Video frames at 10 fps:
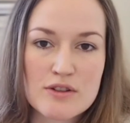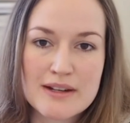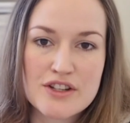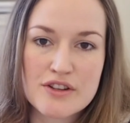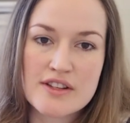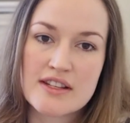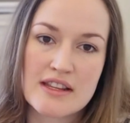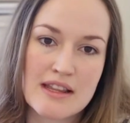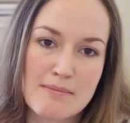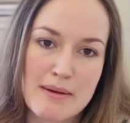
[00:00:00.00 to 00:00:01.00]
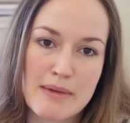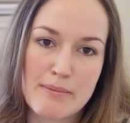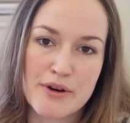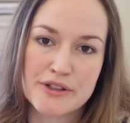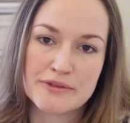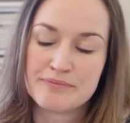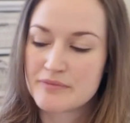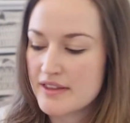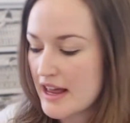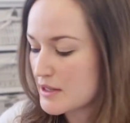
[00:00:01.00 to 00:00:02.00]
just always used the Minby bottle,
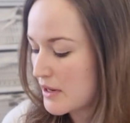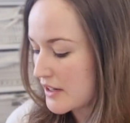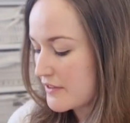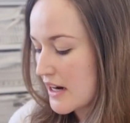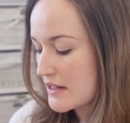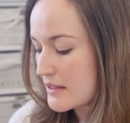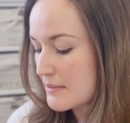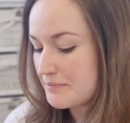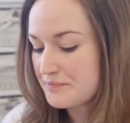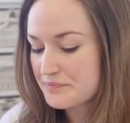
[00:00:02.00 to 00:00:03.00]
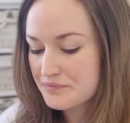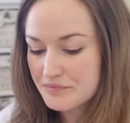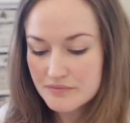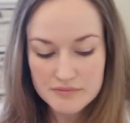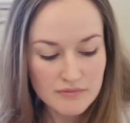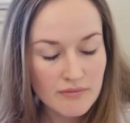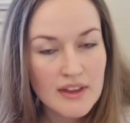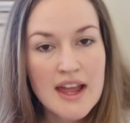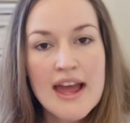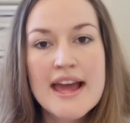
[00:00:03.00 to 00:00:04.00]
and that's worked for us.
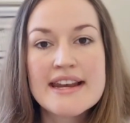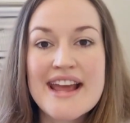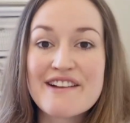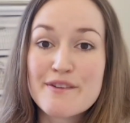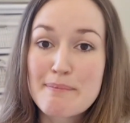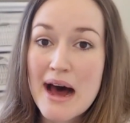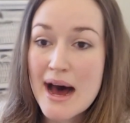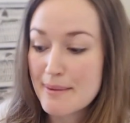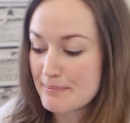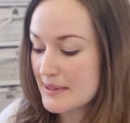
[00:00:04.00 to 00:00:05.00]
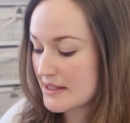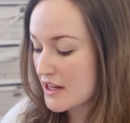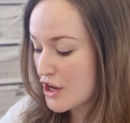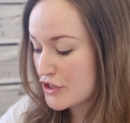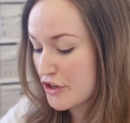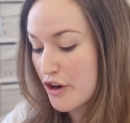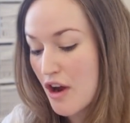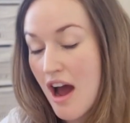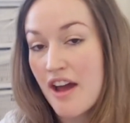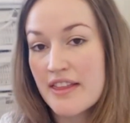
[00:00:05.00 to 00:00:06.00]
Now for pumps. So
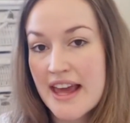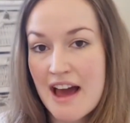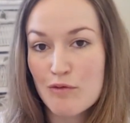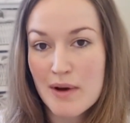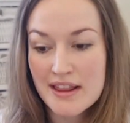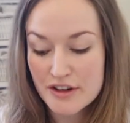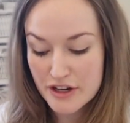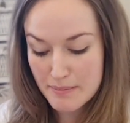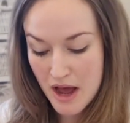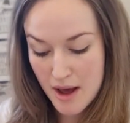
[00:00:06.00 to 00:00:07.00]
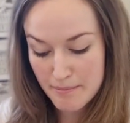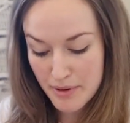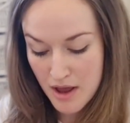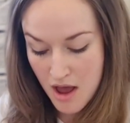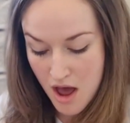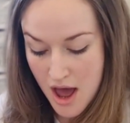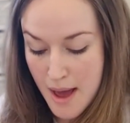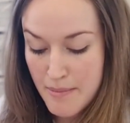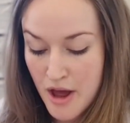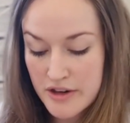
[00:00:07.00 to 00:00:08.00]
I only have one electric pump.
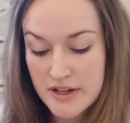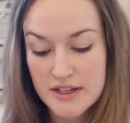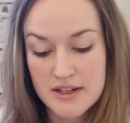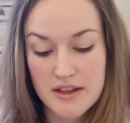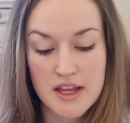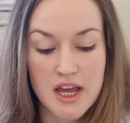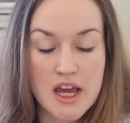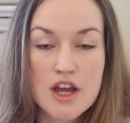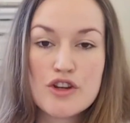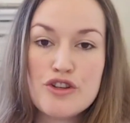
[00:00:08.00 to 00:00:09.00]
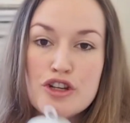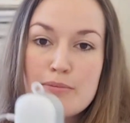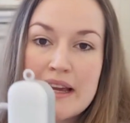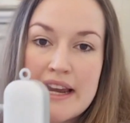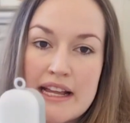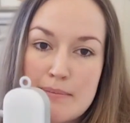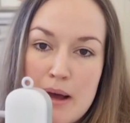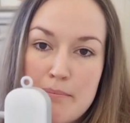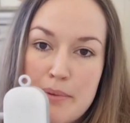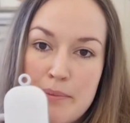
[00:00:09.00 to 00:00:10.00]
I purchased the New Beginnings
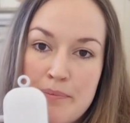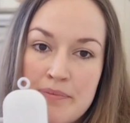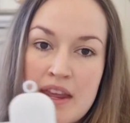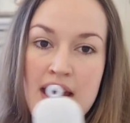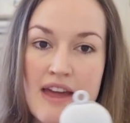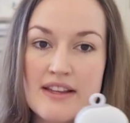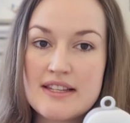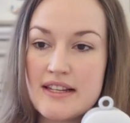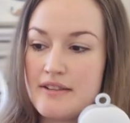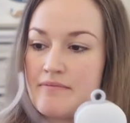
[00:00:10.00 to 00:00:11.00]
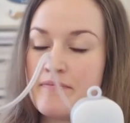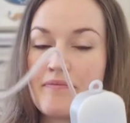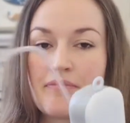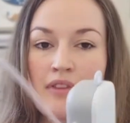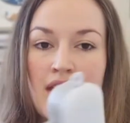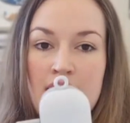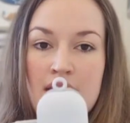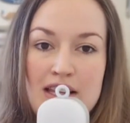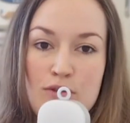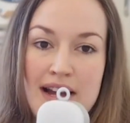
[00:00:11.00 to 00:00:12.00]
pump. This is it.
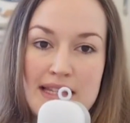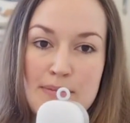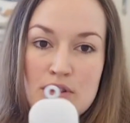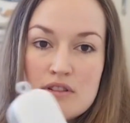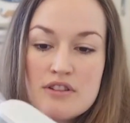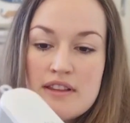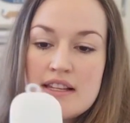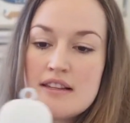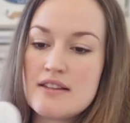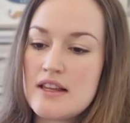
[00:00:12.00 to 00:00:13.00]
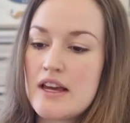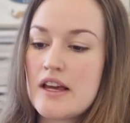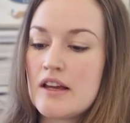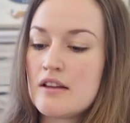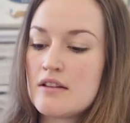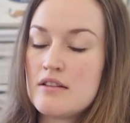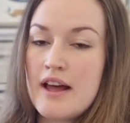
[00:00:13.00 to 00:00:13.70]
It's quite small. So this is the